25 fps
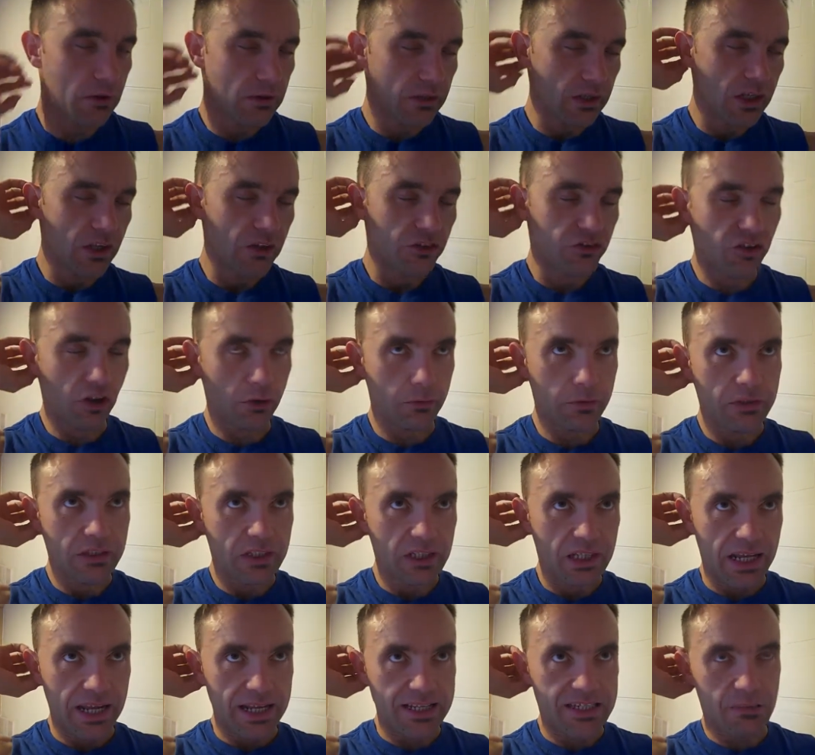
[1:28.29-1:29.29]
So
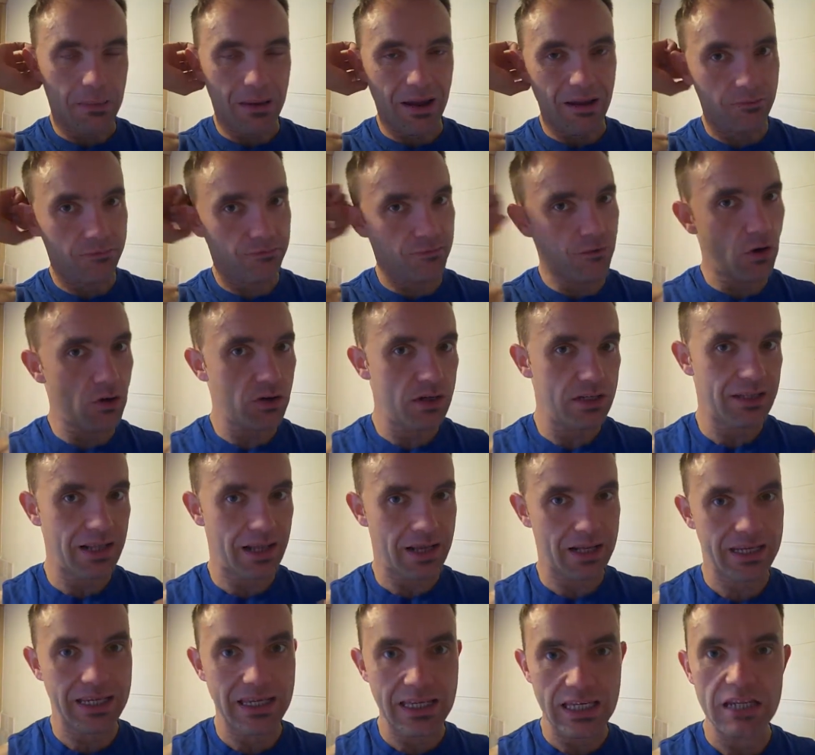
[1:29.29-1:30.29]
it's about finding
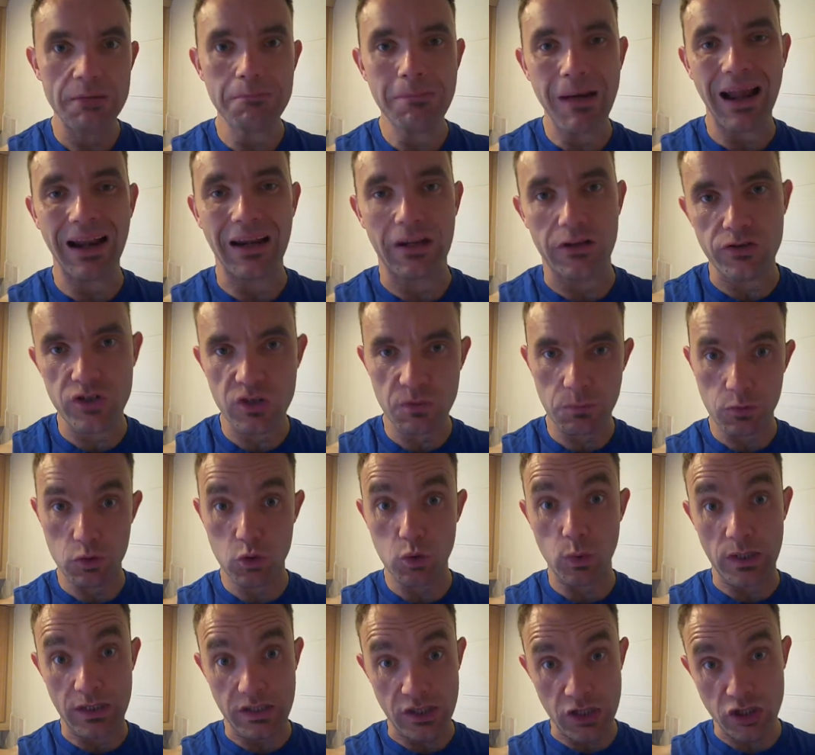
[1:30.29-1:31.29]
that key balance
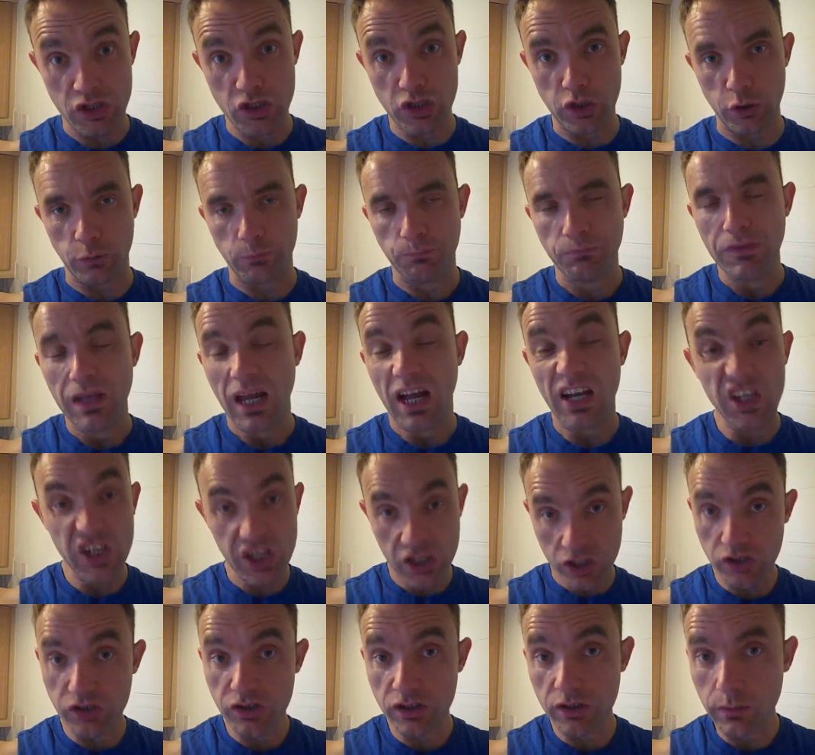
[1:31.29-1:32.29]
between the two, and
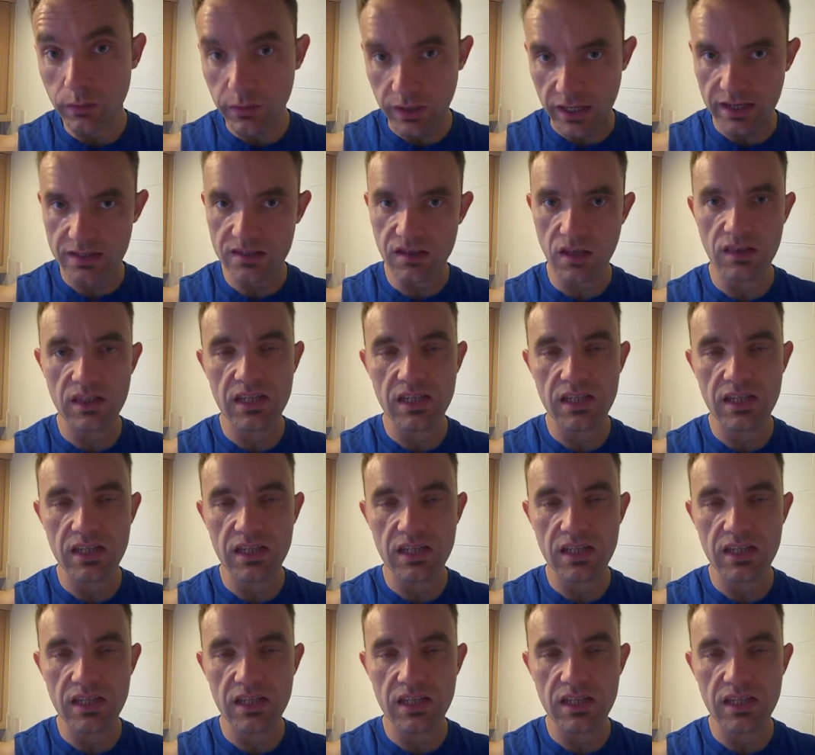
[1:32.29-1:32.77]
you can do this.